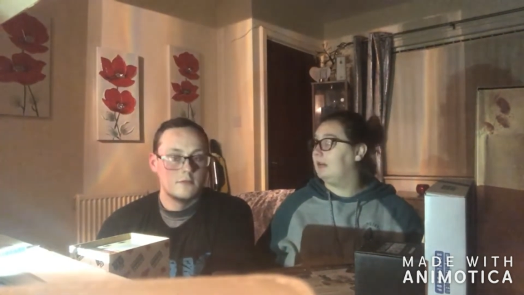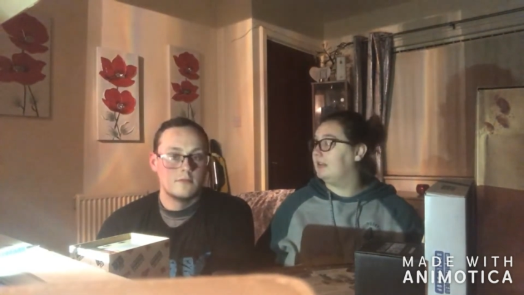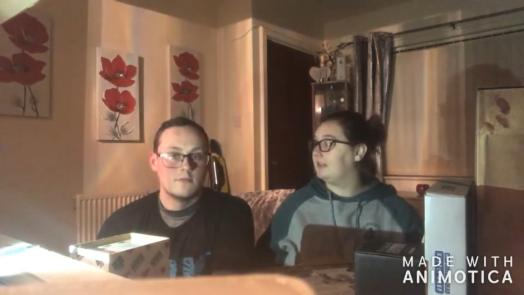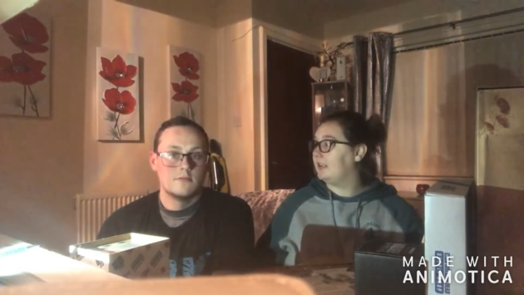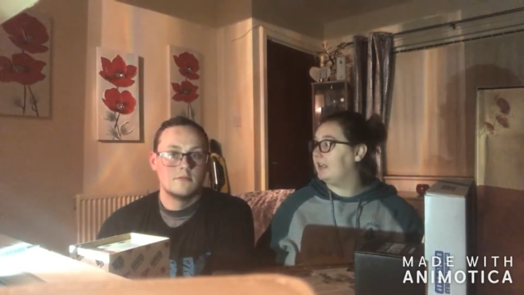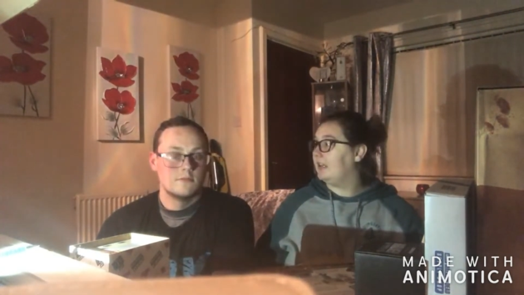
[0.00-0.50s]

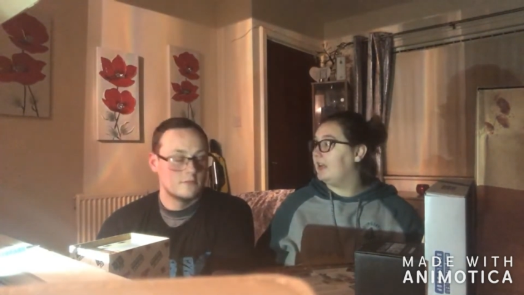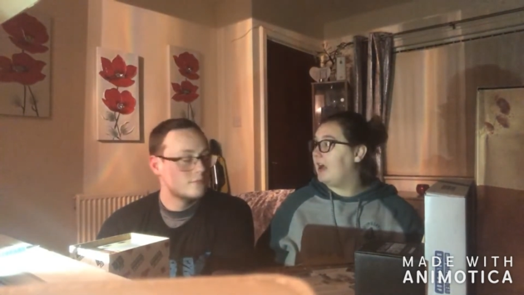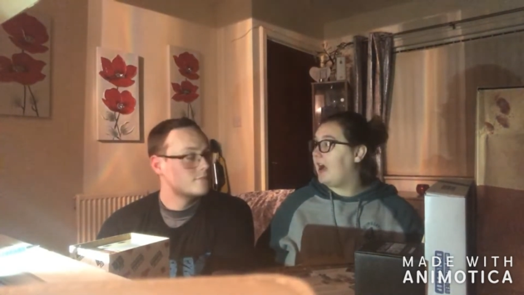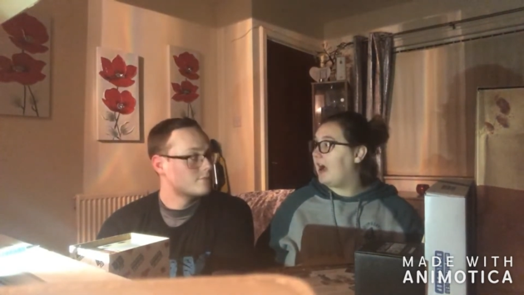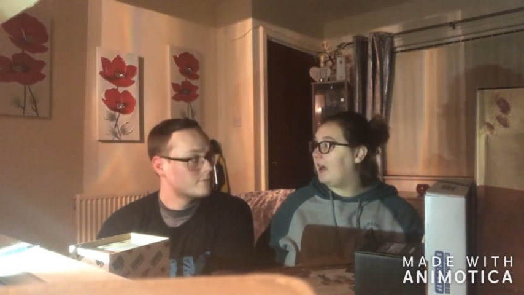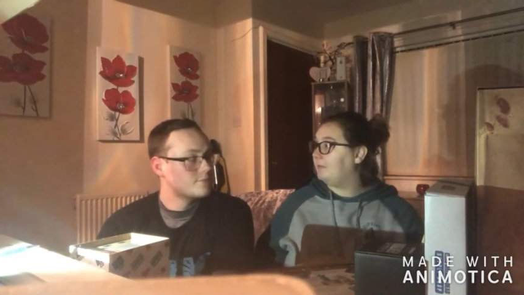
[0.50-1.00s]
Speaker 1: Is it?
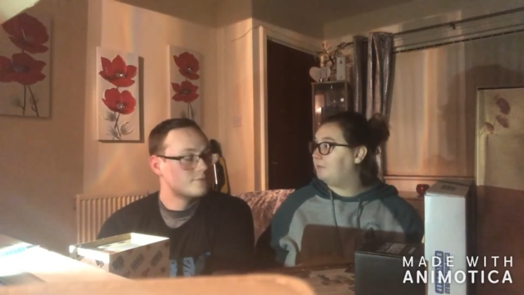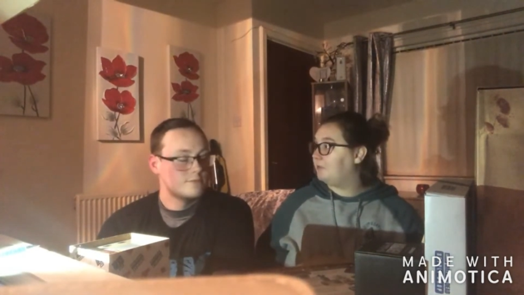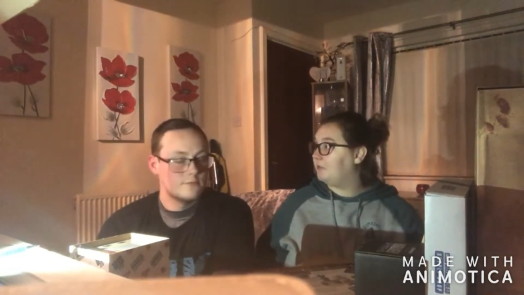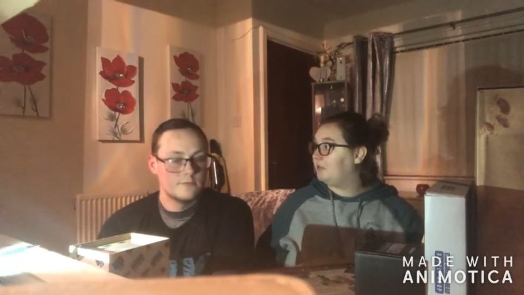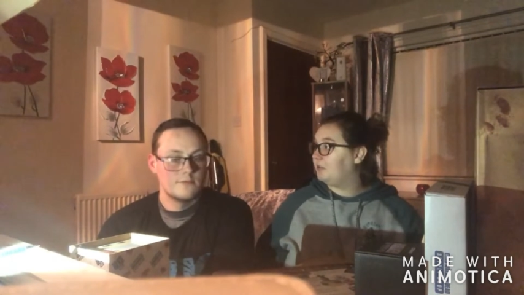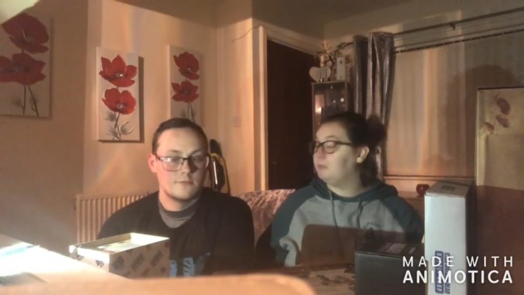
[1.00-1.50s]
And if
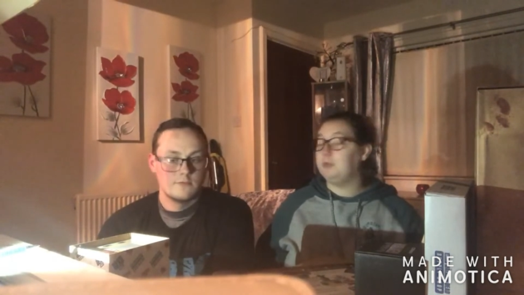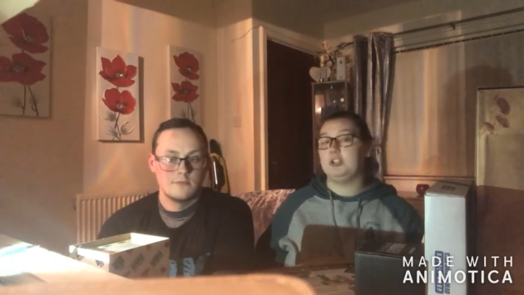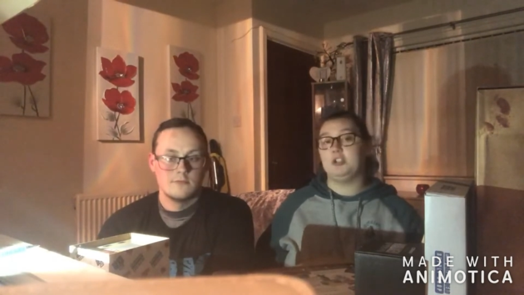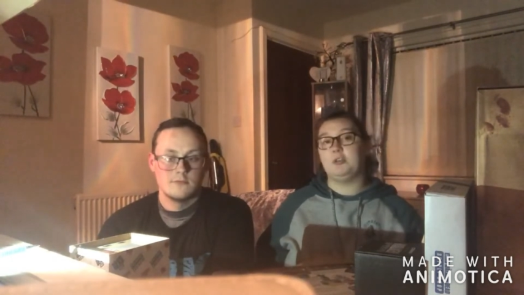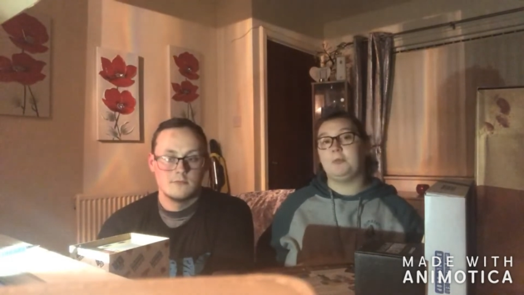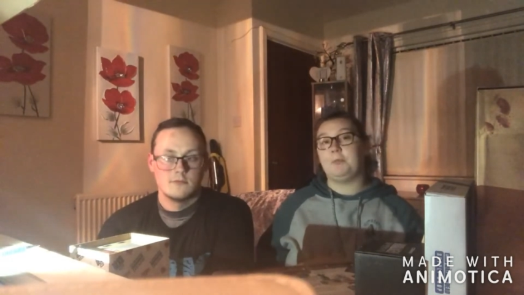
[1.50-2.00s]
we
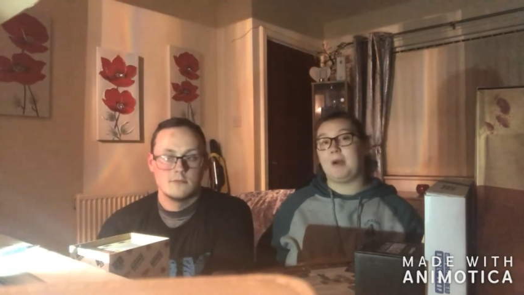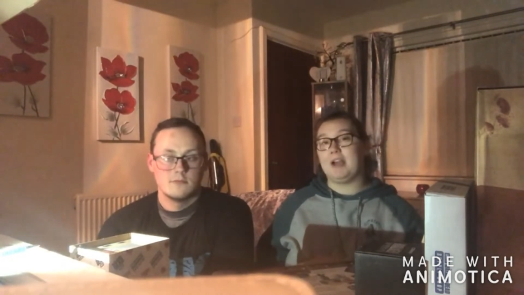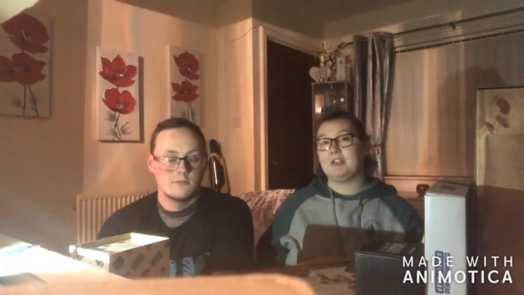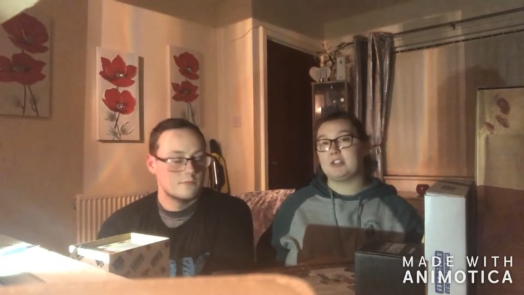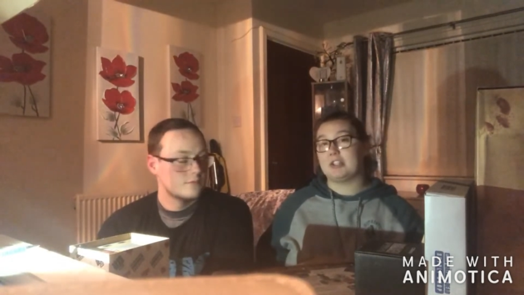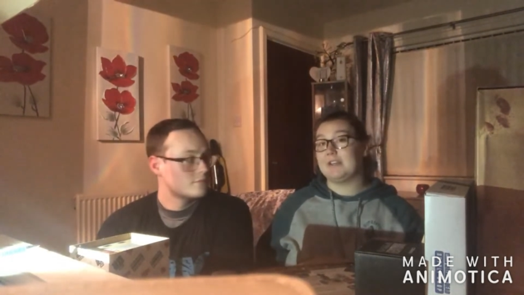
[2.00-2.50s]
do
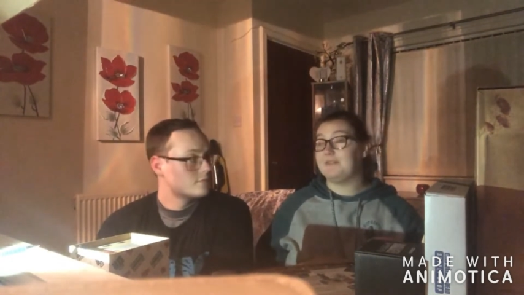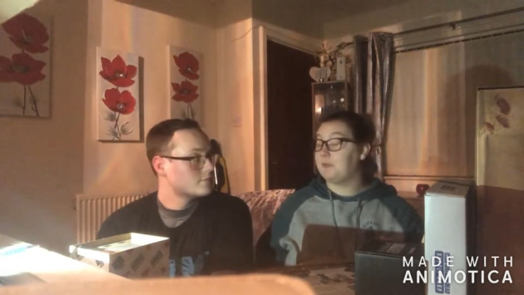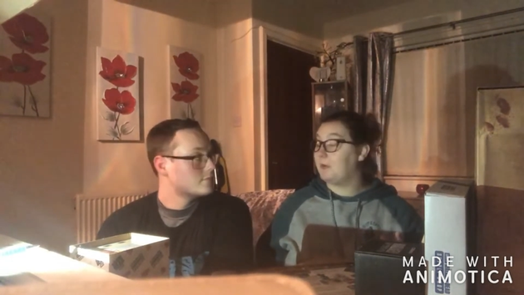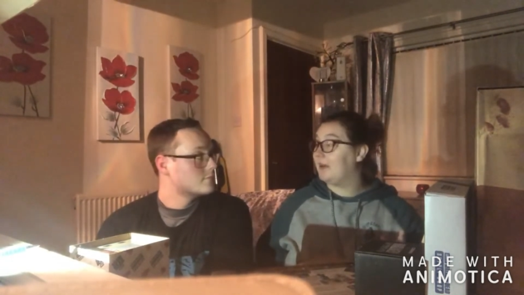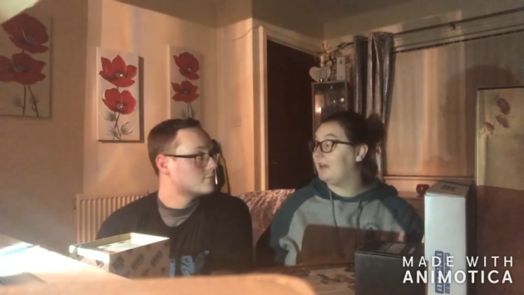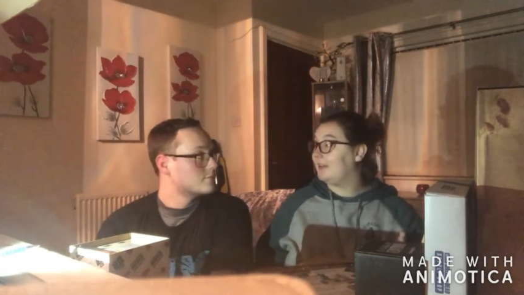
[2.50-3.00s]
batch a
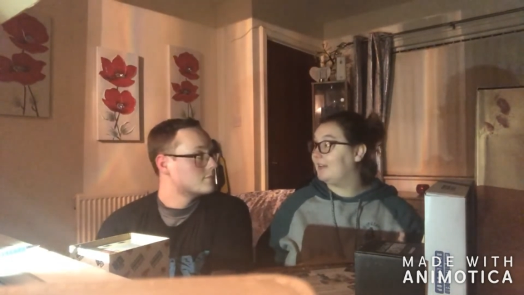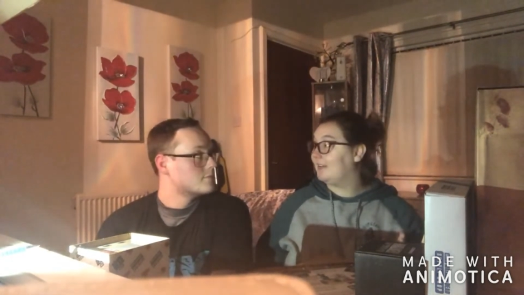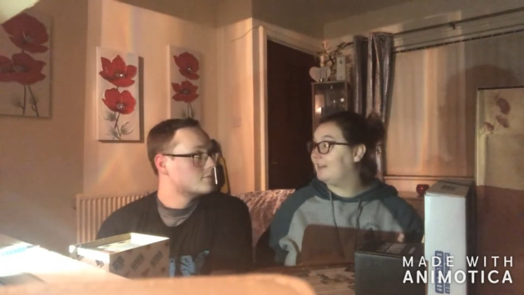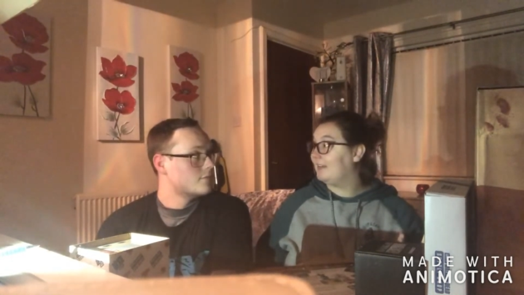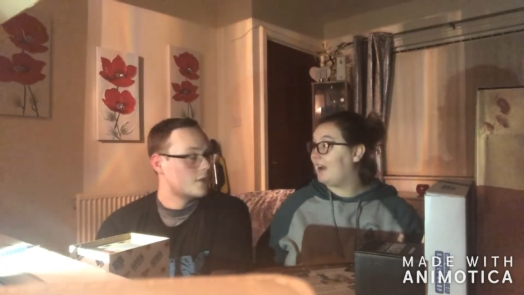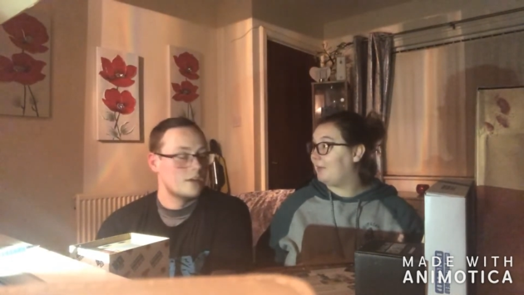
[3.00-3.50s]
giveaway.
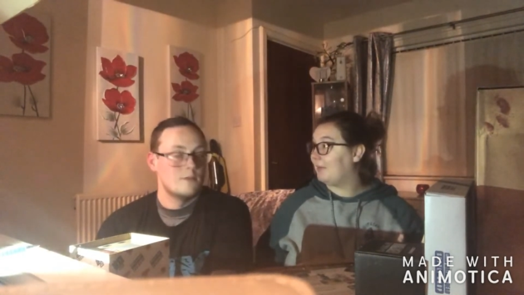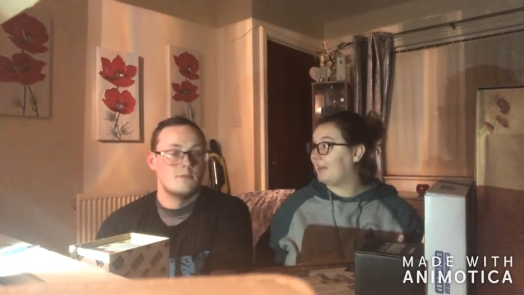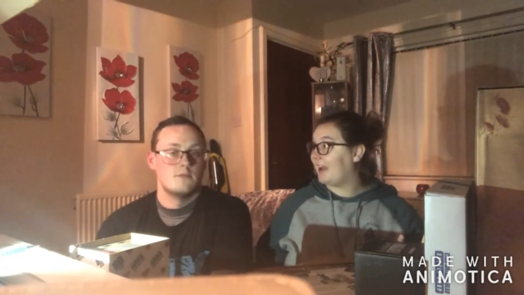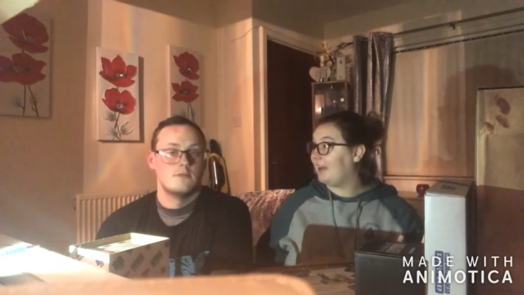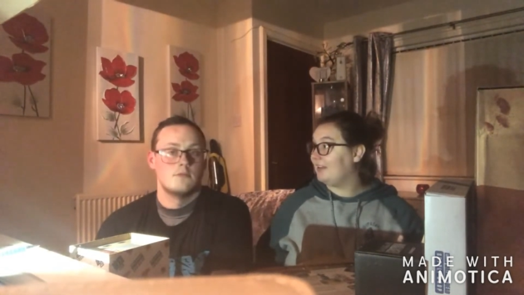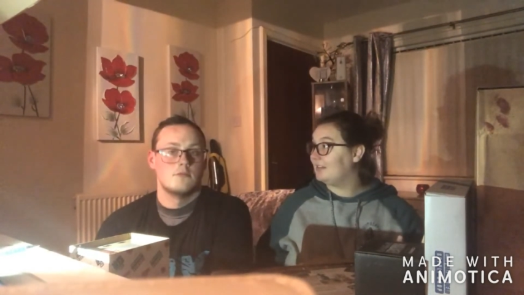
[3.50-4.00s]
How about
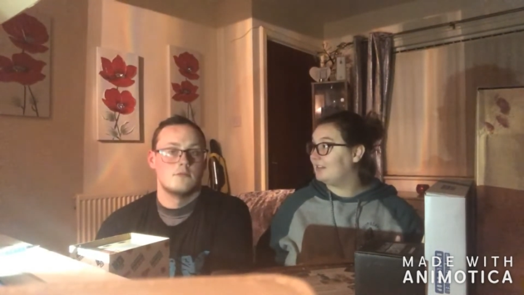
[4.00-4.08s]
that?